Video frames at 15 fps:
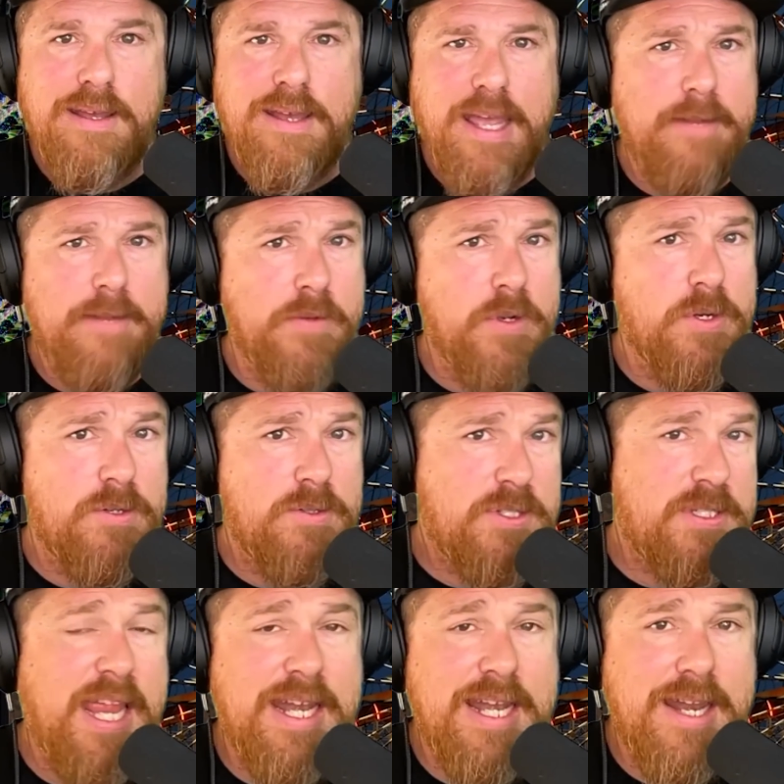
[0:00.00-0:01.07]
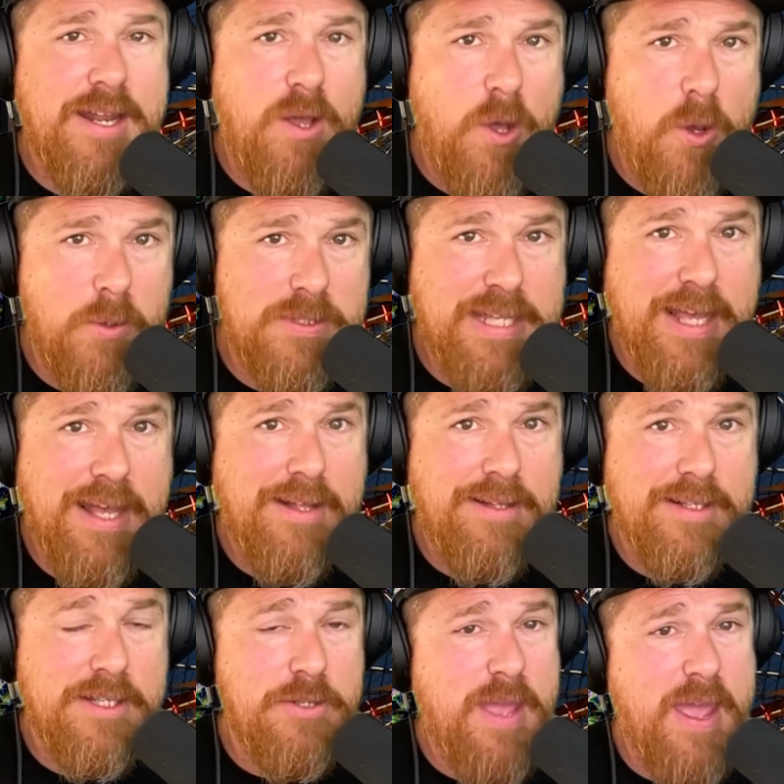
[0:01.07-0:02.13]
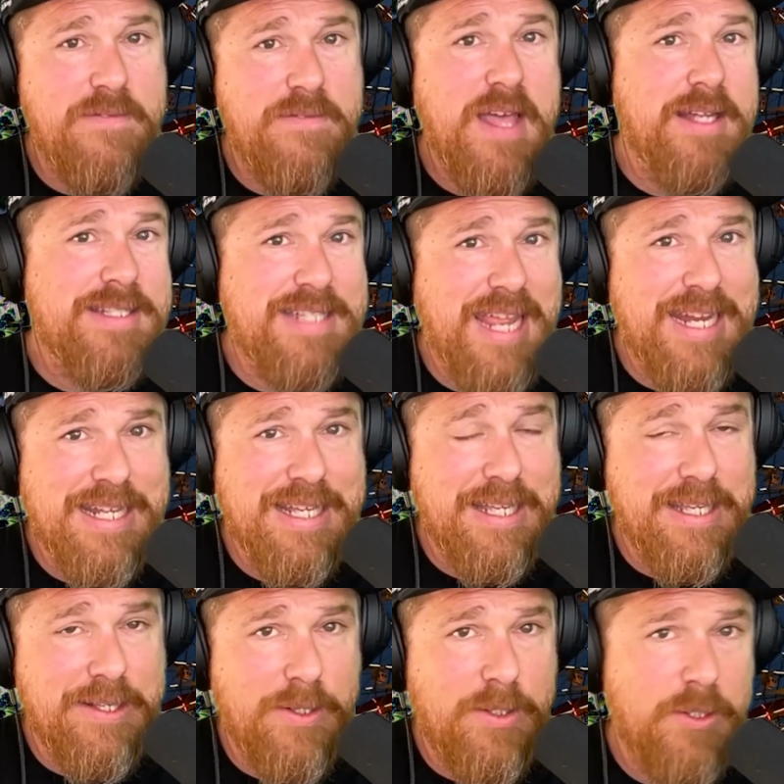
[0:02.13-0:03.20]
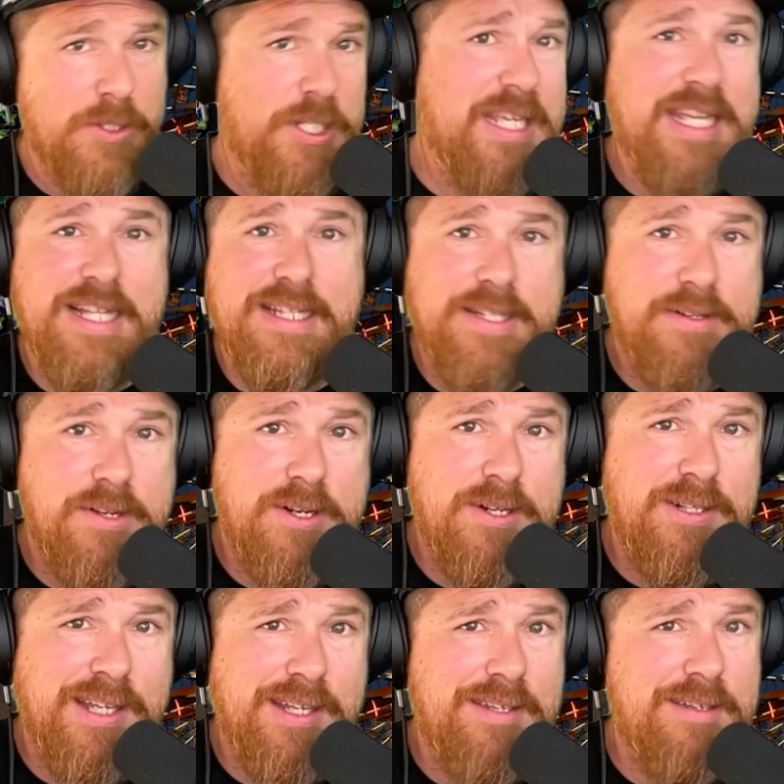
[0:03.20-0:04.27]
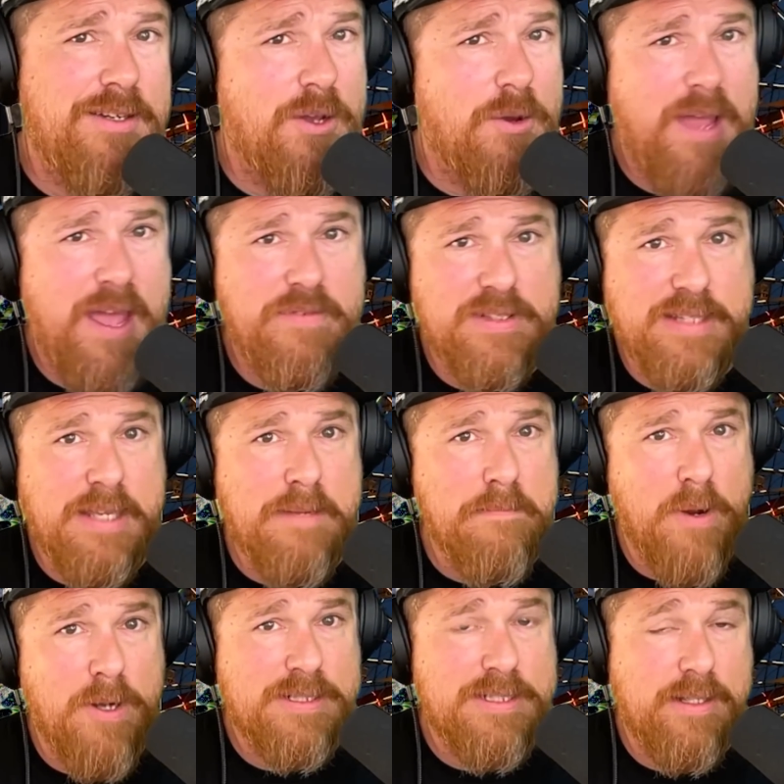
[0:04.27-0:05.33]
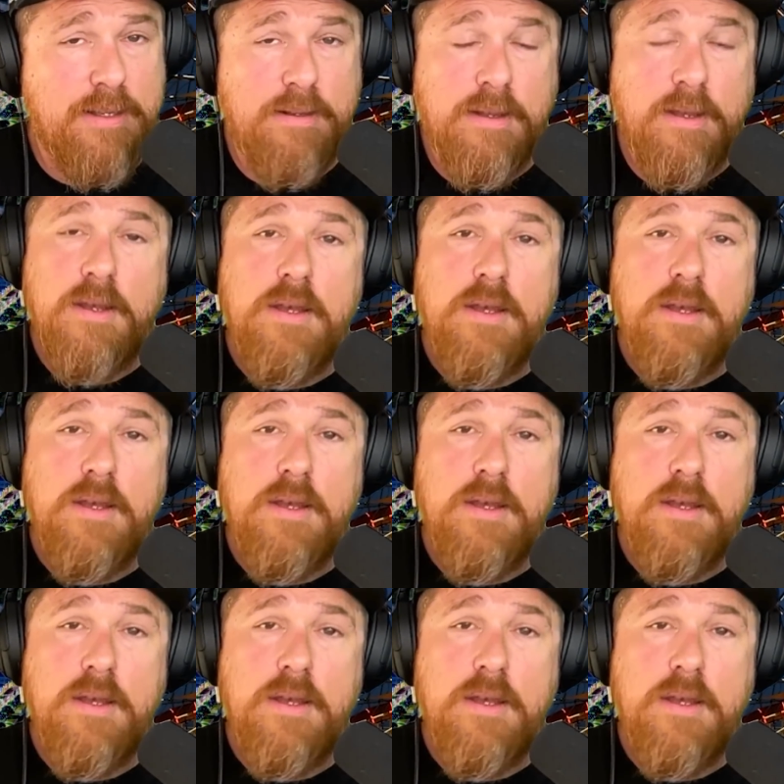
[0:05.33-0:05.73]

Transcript: And if you're staying at a hotel and you have that day to kill, or you get there early and you don't have a theme park ticket,